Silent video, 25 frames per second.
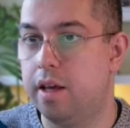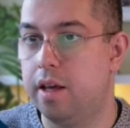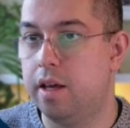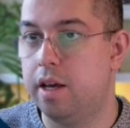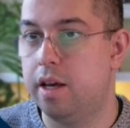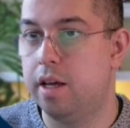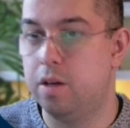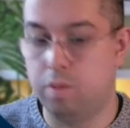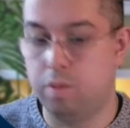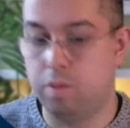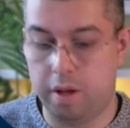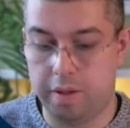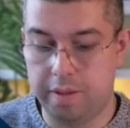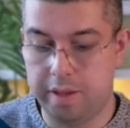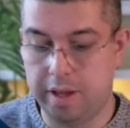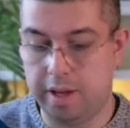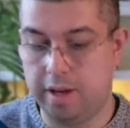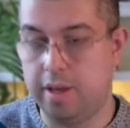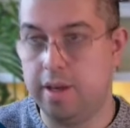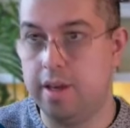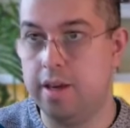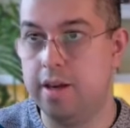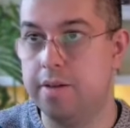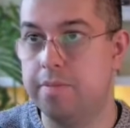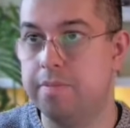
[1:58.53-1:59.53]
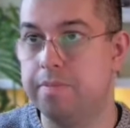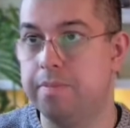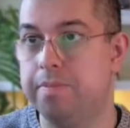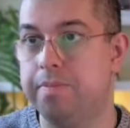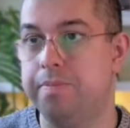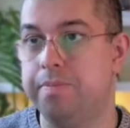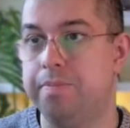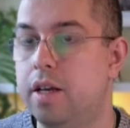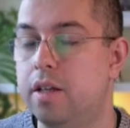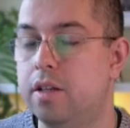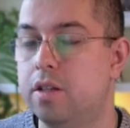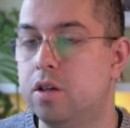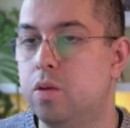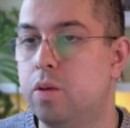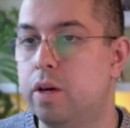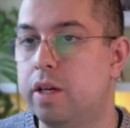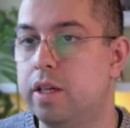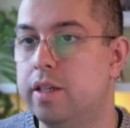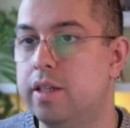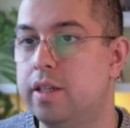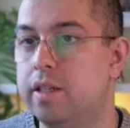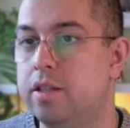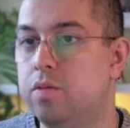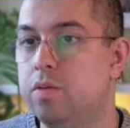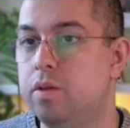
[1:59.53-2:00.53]
and run that here. So what
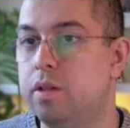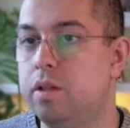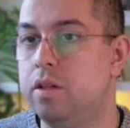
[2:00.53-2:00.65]
this will